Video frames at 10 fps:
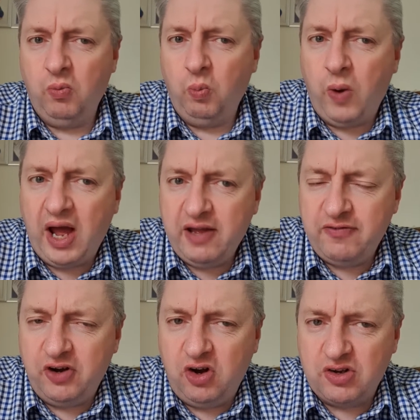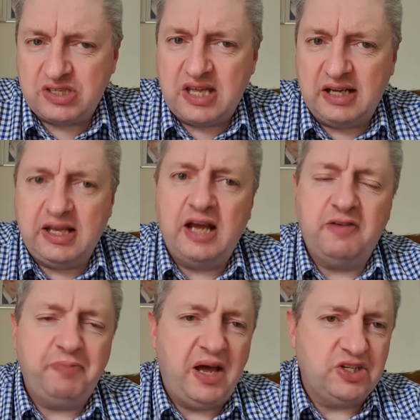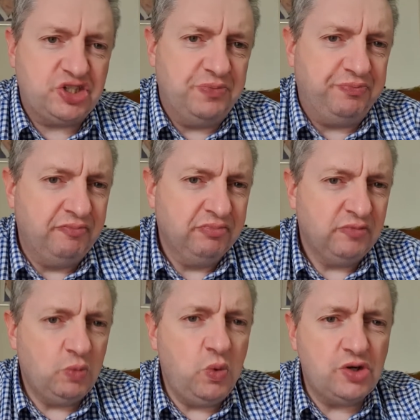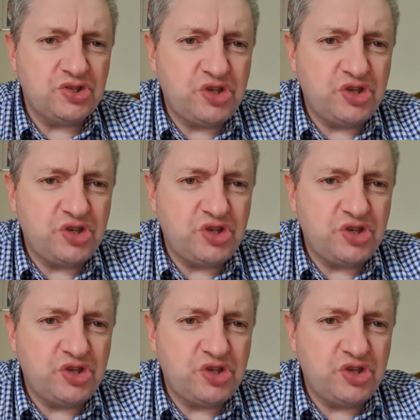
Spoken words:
why have I lost that kind of passion? What's